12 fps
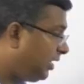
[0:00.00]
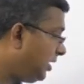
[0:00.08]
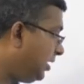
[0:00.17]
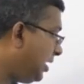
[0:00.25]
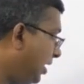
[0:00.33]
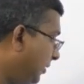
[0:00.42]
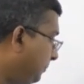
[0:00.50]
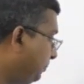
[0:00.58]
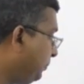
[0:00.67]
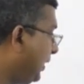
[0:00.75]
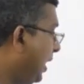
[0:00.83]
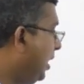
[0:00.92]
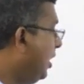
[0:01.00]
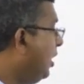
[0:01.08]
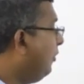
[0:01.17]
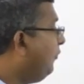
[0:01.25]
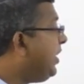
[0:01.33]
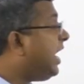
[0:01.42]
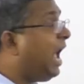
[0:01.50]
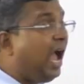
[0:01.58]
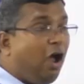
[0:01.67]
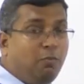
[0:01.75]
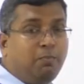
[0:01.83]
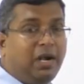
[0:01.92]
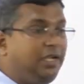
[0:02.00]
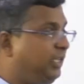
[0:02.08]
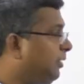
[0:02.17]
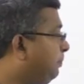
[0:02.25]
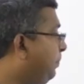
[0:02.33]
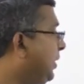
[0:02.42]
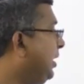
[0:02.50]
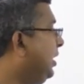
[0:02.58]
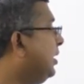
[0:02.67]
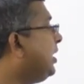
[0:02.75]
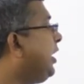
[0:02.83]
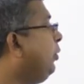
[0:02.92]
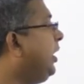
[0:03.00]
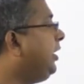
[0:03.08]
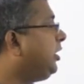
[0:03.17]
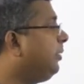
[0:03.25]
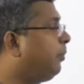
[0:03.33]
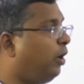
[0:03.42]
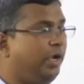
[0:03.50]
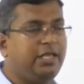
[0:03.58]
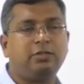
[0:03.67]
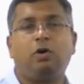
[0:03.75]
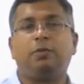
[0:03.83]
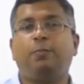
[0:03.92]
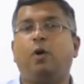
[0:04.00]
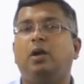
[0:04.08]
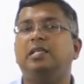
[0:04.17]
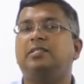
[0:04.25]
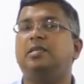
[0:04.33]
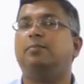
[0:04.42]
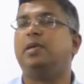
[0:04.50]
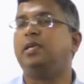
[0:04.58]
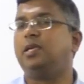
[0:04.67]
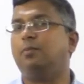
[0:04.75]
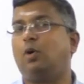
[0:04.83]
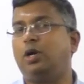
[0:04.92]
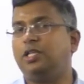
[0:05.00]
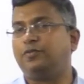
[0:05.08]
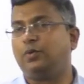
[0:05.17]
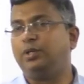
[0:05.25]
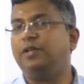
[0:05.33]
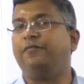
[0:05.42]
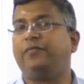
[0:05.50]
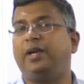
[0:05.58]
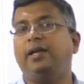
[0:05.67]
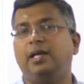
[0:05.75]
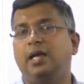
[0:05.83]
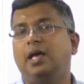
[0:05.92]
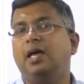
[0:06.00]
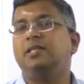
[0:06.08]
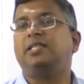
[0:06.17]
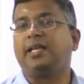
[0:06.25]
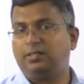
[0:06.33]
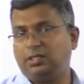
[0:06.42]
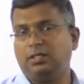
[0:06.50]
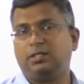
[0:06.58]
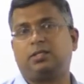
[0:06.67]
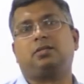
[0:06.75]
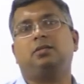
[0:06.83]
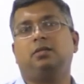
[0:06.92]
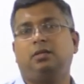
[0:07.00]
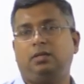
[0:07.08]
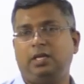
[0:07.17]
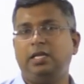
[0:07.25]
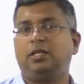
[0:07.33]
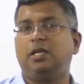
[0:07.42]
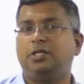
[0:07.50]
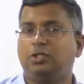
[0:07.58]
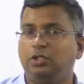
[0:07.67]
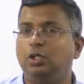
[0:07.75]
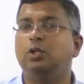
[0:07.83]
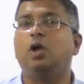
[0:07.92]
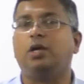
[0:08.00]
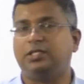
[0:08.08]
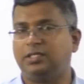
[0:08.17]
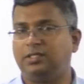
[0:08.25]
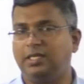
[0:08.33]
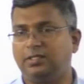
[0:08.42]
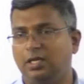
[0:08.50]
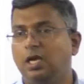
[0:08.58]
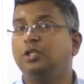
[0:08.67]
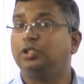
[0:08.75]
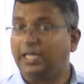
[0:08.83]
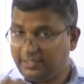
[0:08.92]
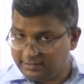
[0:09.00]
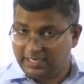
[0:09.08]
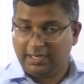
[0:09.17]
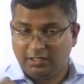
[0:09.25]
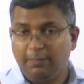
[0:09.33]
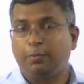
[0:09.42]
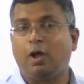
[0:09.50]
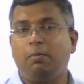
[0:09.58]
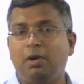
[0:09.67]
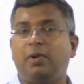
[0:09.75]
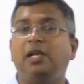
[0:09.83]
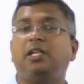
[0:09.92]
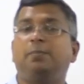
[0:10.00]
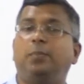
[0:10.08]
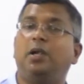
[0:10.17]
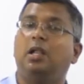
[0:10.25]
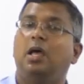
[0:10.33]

in India. We have multiple regulatory bodies or policy making bodies for different sectors in relation to logistics. So that is another problem. Multiple